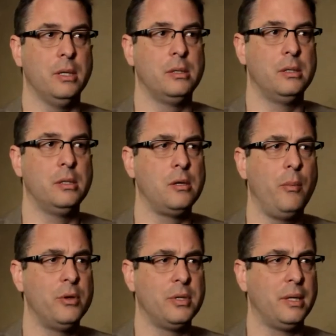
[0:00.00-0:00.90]
It's it's
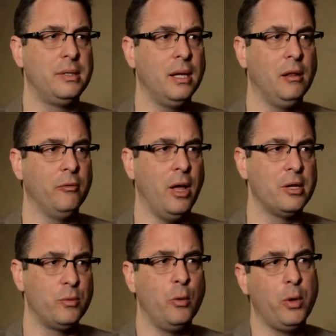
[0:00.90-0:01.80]
almost like dental
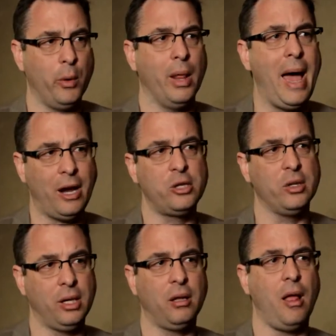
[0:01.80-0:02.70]
floss. What we will
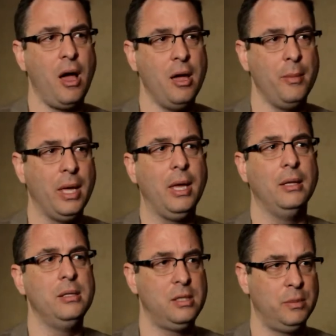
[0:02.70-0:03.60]
actually climb
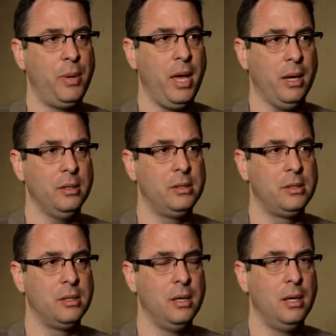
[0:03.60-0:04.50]
in
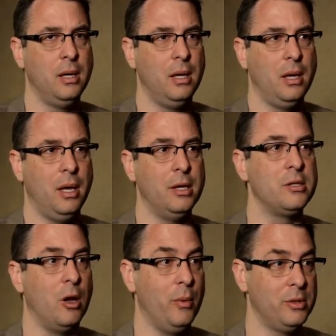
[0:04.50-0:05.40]
space
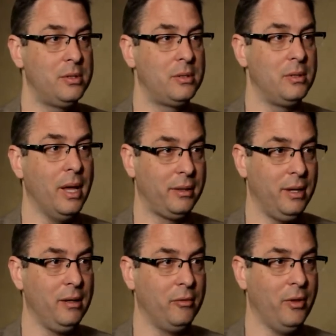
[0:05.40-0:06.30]
is almost like
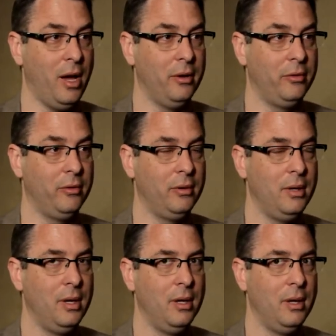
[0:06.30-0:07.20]
dental floss.
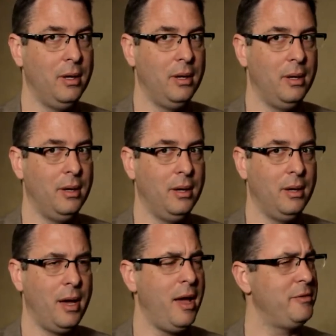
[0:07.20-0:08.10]

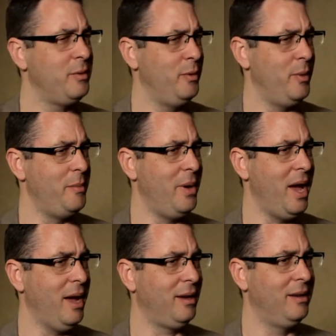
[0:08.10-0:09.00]
I have some in my
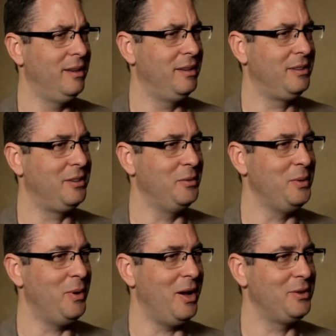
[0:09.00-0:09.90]
bag. Can
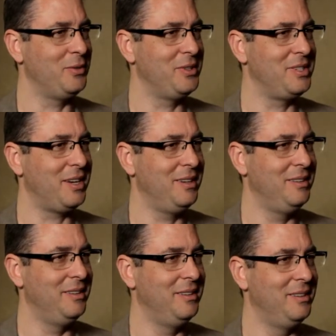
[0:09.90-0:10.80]
we pause for a
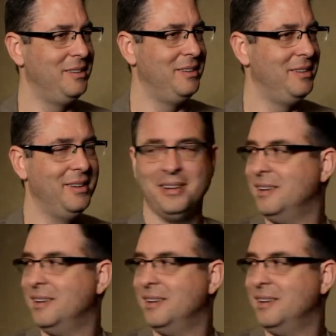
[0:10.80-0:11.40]
second? Sure.